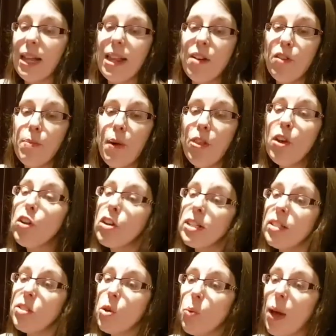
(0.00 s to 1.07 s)
I love about the
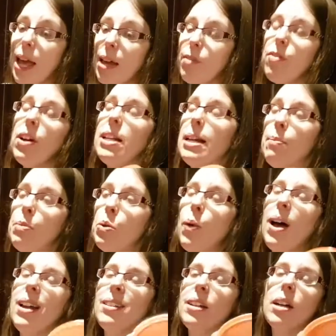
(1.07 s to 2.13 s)
Crystal Wave, number
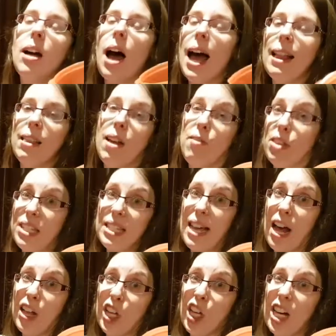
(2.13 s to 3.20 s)
one, I love this
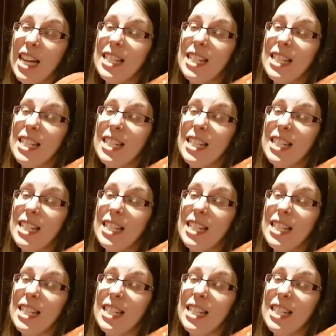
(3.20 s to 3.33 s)
color.